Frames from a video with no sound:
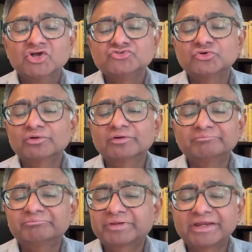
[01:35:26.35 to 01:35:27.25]
So
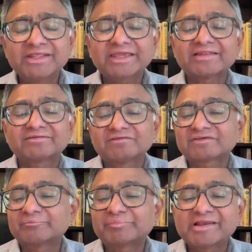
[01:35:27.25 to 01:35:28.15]
kidney cancer
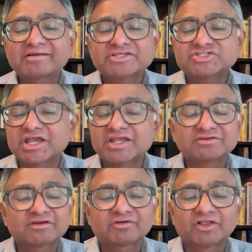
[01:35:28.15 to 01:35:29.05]
is completely
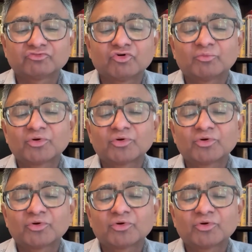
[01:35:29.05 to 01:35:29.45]
changed and transformed.